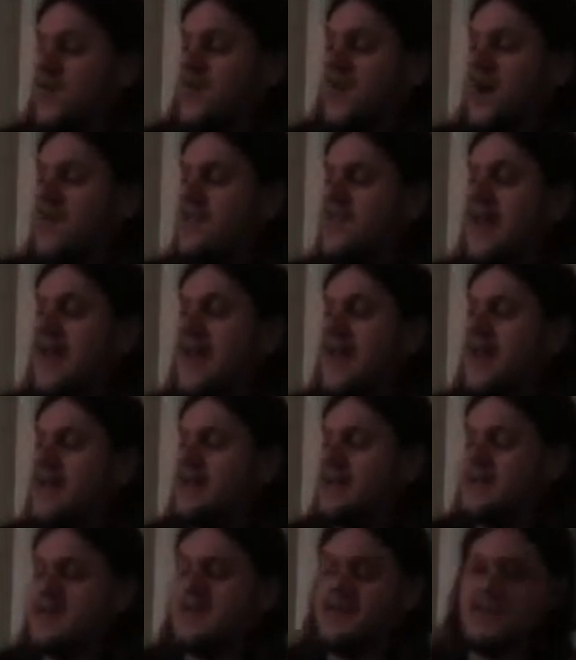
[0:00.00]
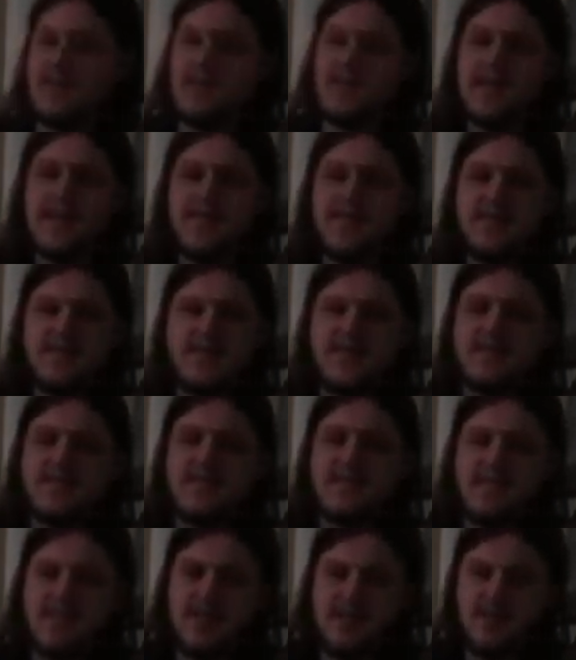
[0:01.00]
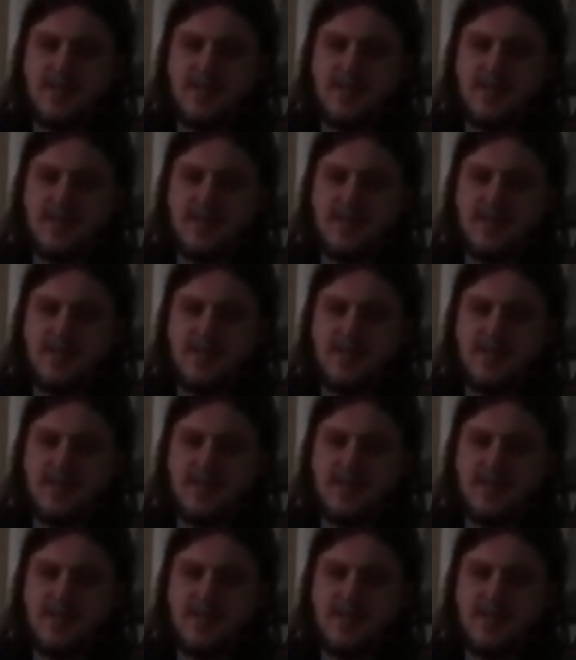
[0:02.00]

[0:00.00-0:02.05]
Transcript: 5/8 is 11/16.